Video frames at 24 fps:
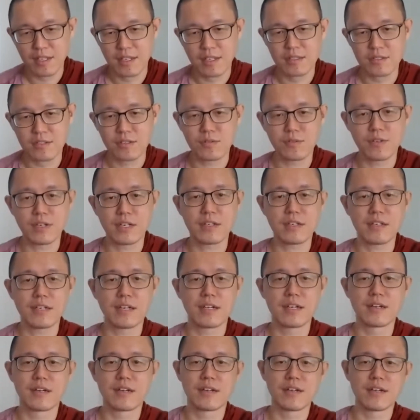So very
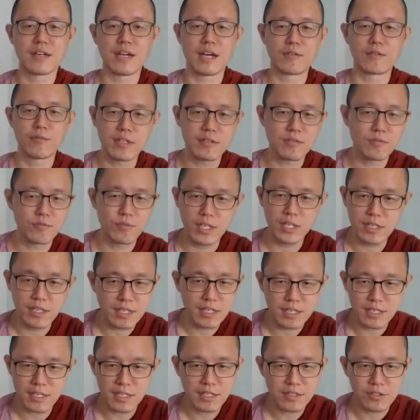
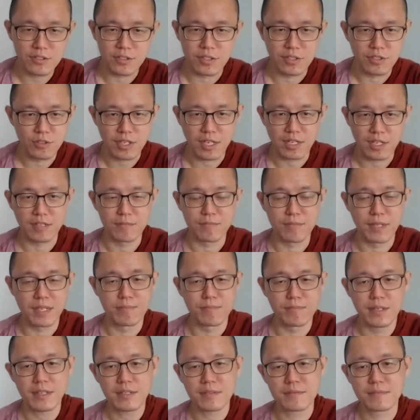unwillingly, she took out the
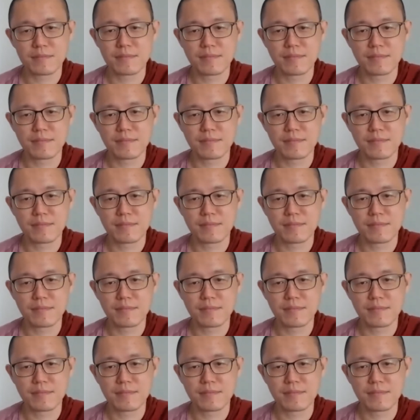paper.